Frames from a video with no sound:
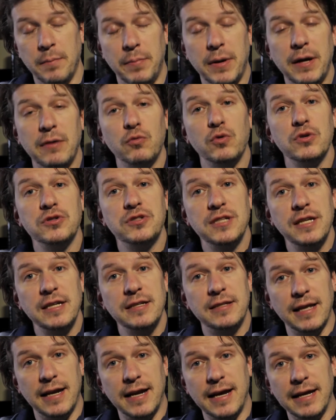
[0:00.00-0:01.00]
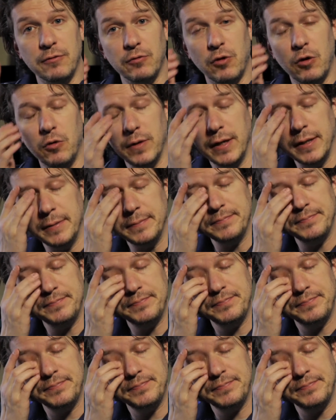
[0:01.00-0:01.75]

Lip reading: But we'll see tonight, won't we?